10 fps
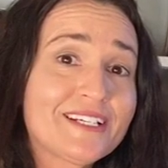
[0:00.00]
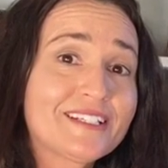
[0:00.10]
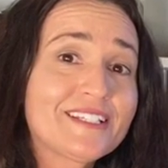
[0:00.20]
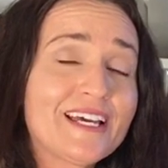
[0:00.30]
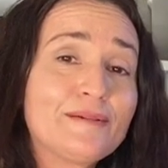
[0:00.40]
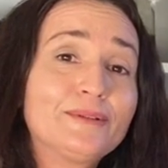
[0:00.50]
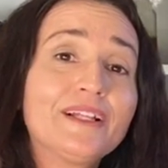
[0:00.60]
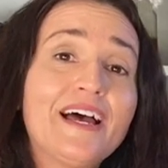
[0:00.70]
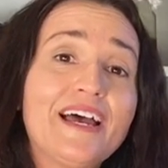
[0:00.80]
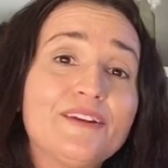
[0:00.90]
the table,
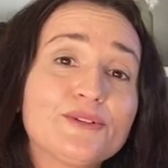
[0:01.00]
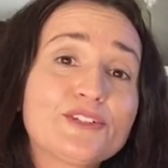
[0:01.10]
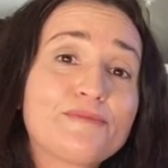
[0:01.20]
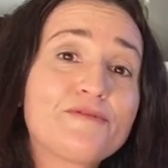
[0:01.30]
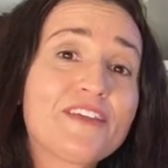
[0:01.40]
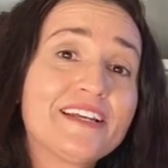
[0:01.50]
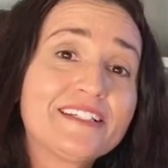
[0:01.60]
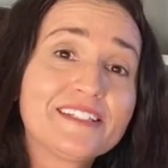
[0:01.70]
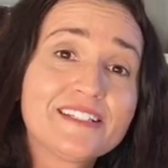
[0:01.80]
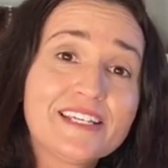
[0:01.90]
and on top of that
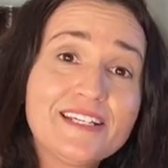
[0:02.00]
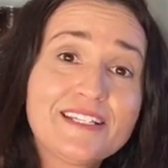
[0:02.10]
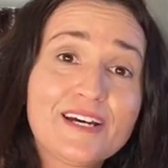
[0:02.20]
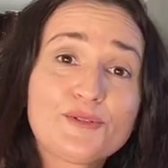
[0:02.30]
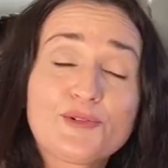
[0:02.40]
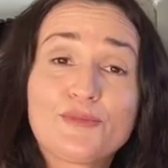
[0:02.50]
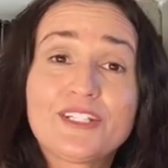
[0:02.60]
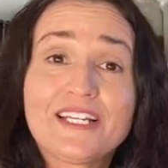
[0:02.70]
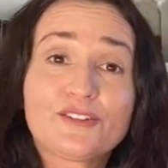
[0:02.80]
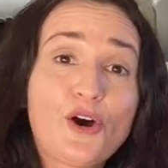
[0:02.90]
is a tea towel to
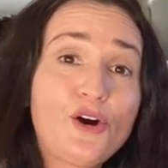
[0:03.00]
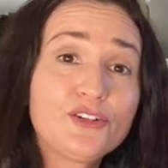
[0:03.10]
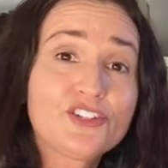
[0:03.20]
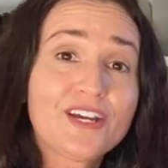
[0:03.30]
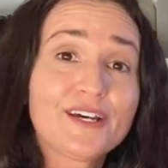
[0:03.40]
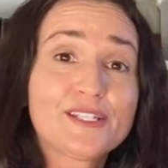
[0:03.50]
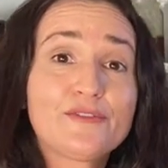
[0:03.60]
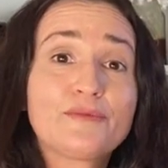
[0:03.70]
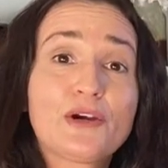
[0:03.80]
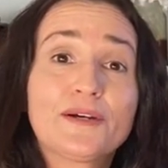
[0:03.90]
protect the hot jars
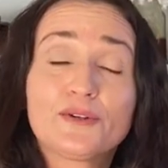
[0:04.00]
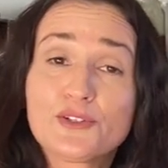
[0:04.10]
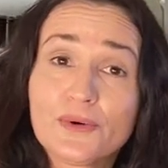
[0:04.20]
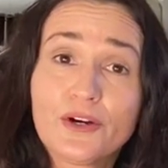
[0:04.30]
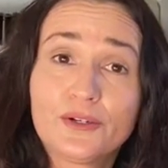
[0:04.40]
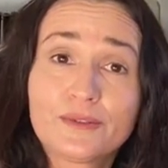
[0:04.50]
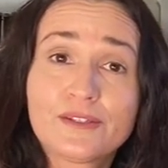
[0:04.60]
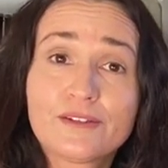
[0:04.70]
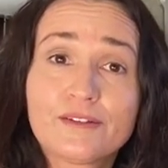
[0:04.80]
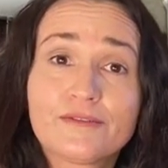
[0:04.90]
from going onto a cold
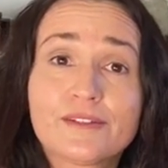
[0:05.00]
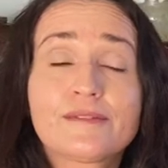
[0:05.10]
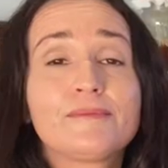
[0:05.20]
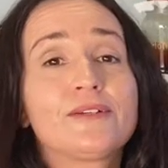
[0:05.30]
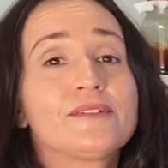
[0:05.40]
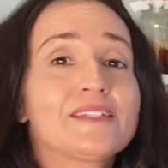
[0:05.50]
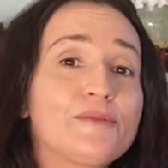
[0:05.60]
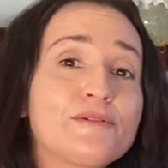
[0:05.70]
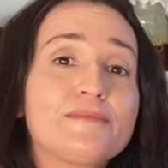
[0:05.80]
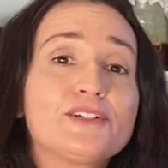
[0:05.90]
surface, because that
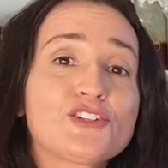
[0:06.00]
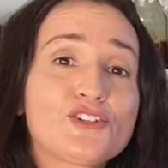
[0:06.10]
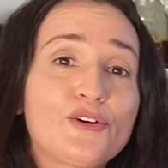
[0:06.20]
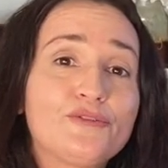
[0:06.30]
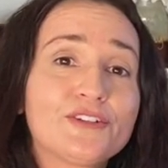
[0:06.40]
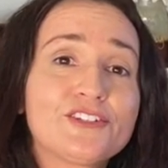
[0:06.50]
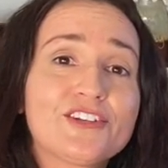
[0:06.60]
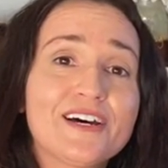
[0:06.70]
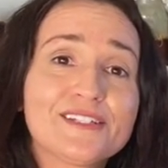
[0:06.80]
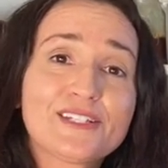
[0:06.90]
would be a shock for the
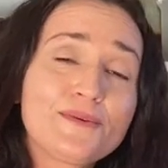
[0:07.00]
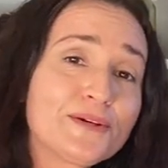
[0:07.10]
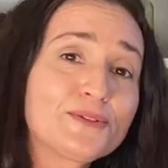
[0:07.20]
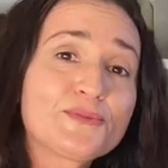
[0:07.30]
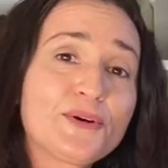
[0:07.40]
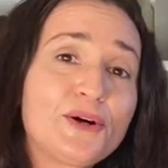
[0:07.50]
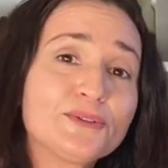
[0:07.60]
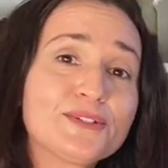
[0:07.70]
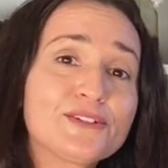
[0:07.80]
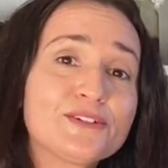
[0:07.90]
jars going onto a
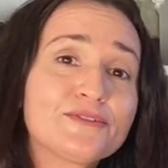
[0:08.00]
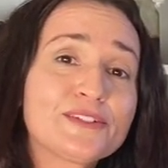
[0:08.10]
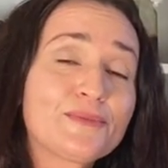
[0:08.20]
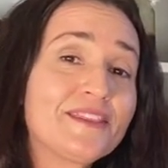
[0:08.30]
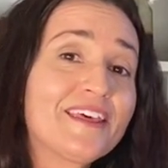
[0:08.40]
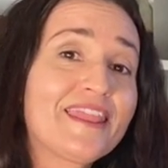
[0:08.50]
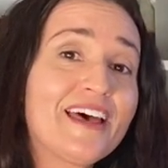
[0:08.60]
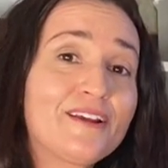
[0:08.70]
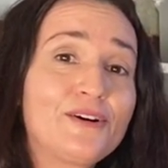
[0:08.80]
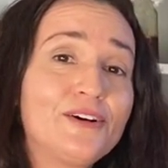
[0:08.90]
cold surface when they're
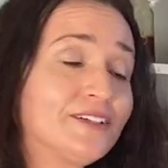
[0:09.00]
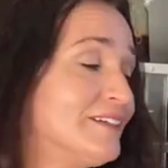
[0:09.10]
that hot.